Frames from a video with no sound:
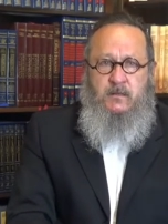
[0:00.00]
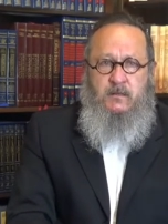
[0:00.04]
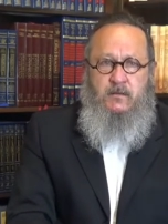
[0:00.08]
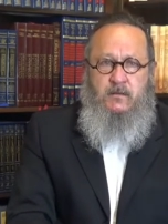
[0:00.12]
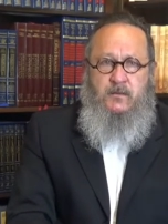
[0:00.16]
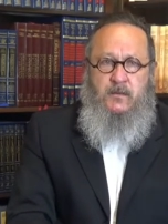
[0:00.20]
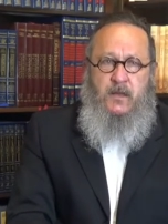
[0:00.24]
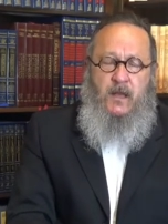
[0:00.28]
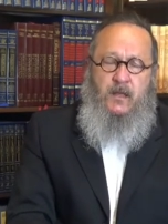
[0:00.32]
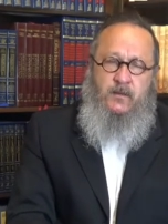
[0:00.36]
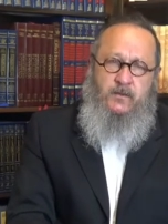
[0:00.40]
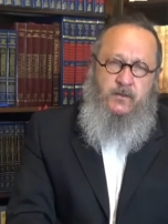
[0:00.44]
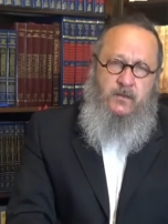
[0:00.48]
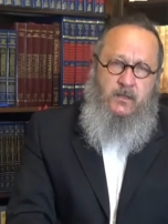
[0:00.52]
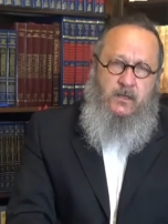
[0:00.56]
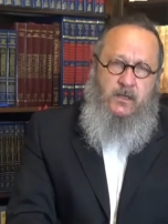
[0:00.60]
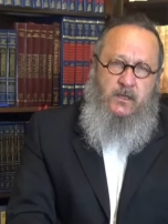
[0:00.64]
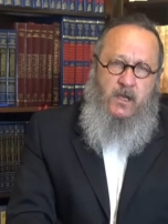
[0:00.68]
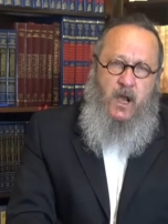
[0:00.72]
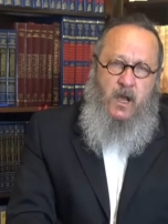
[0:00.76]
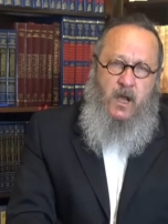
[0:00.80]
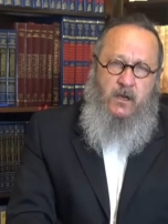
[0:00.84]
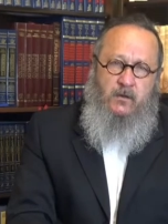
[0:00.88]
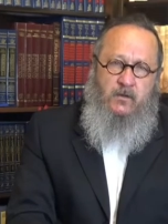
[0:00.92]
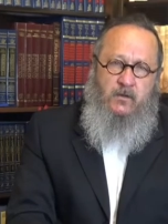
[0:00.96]
that the
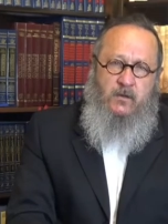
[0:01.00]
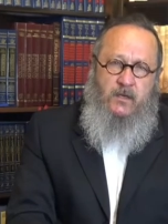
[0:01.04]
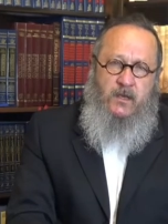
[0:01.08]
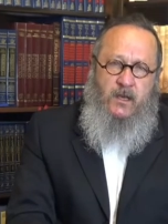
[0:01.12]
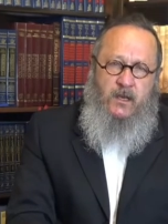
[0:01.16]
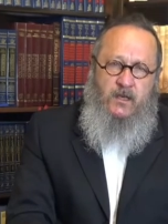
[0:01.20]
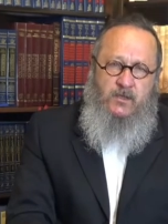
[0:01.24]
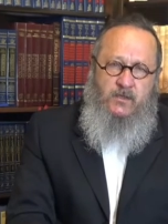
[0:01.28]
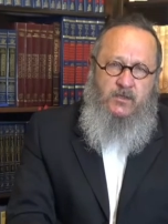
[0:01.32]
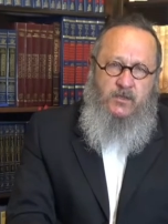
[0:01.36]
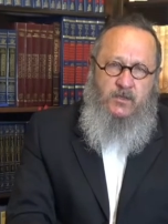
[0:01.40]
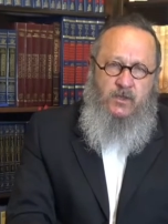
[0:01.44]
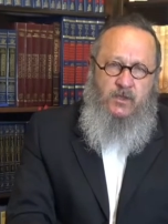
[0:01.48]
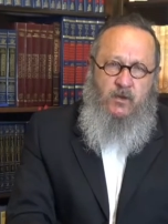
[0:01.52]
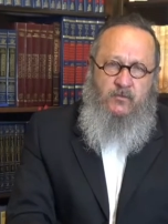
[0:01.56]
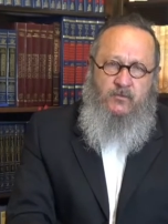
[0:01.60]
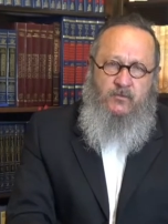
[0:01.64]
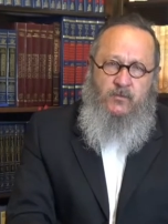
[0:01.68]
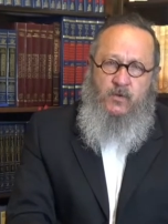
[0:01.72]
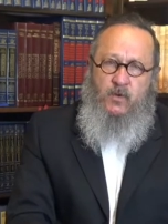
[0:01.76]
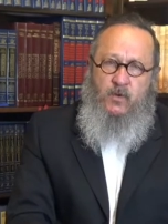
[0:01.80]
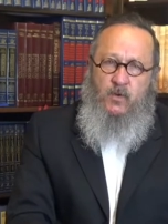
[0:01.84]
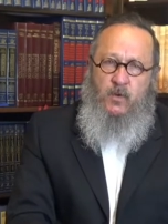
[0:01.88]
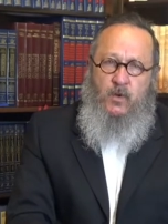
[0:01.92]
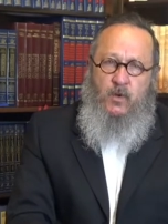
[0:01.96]
congregation of
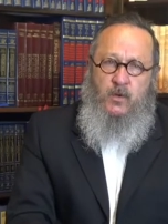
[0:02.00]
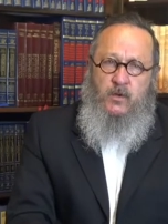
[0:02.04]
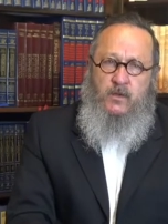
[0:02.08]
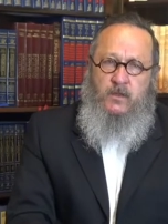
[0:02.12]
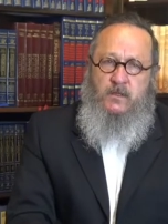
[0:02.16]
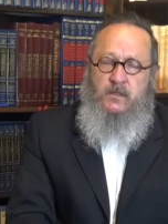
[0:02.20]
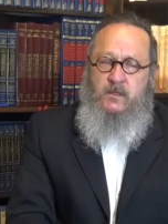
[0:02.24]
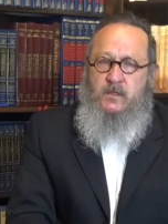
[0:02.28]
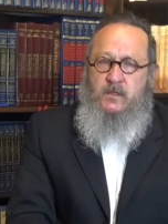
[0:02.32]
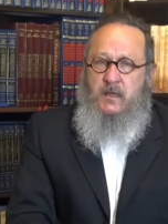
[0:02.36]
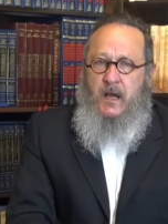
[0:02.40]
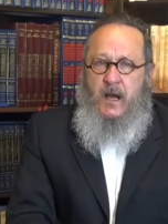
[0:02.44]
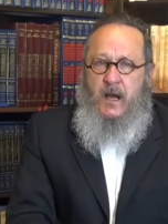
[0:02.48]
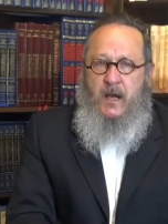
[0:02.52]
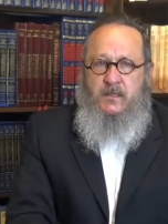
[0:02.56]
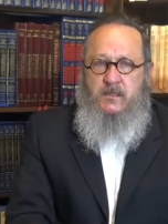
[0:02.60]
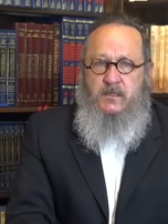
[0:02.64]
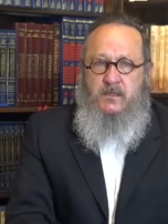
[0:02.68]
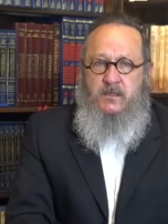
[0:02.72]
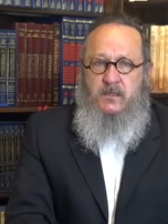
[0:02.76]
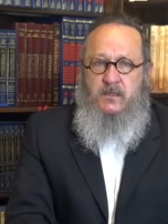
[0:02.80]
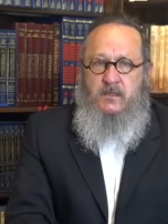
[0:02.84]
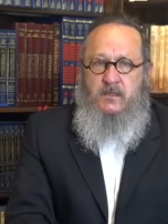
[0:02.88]
the Lord not